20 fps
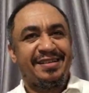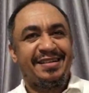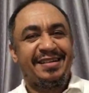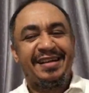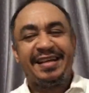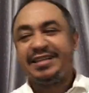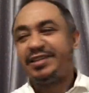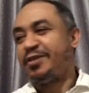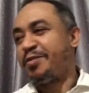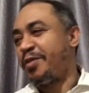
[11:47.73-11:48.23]

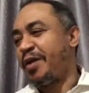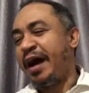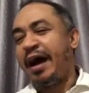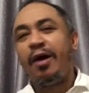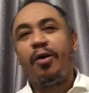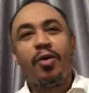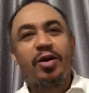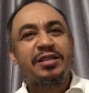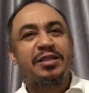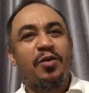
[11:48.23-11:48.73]

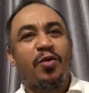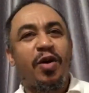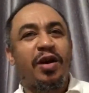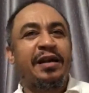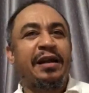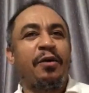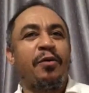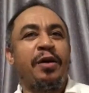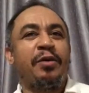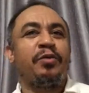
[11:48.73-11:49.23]
I was the one
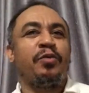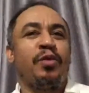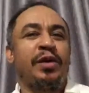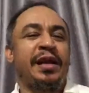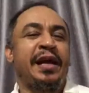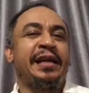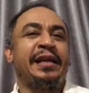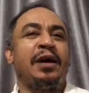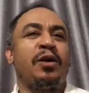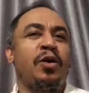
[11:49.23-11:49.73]
that
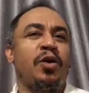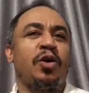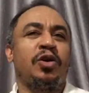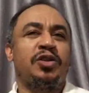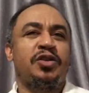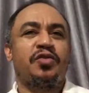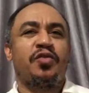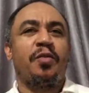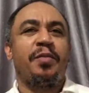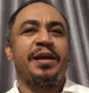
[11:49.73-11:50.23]
when I now
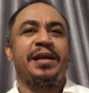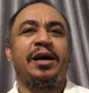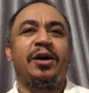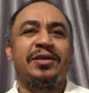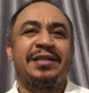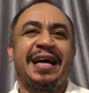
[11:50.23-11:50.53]
got to Romania,